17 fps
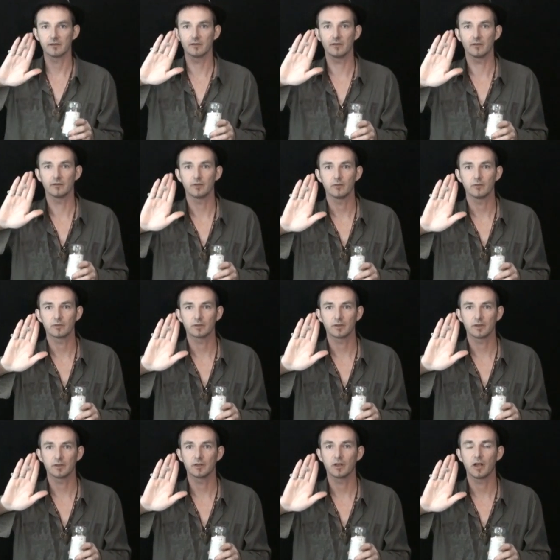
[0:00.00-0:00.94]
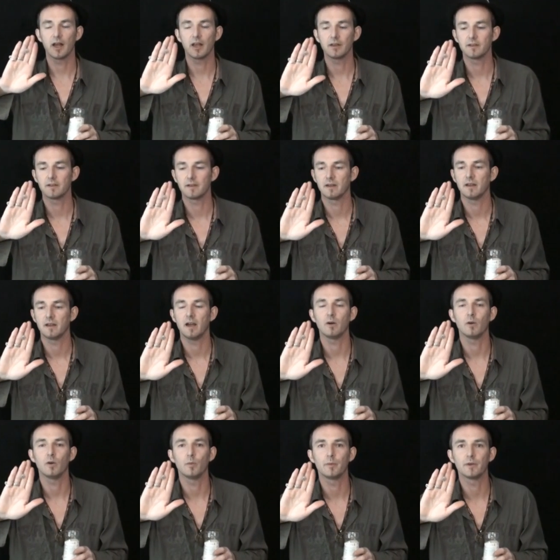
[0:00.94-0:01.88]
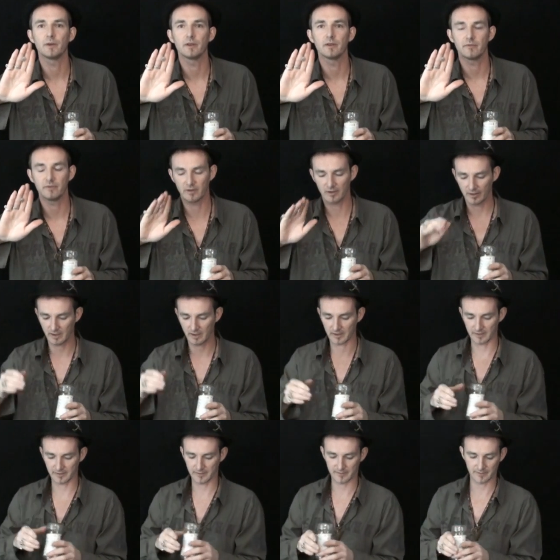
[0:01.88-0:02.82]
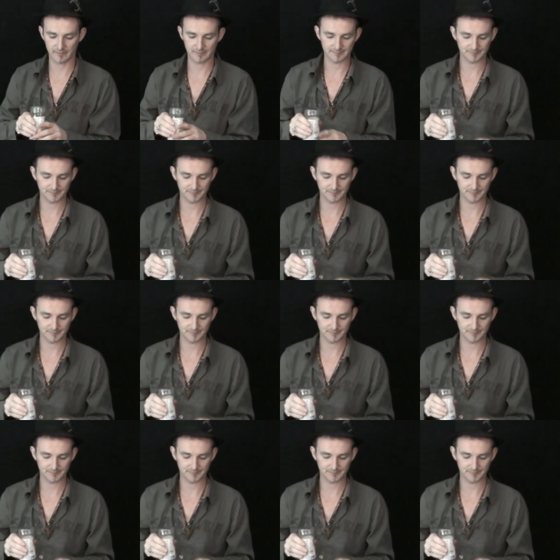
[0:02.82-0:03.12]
Don't hold your hand out open at the front like this.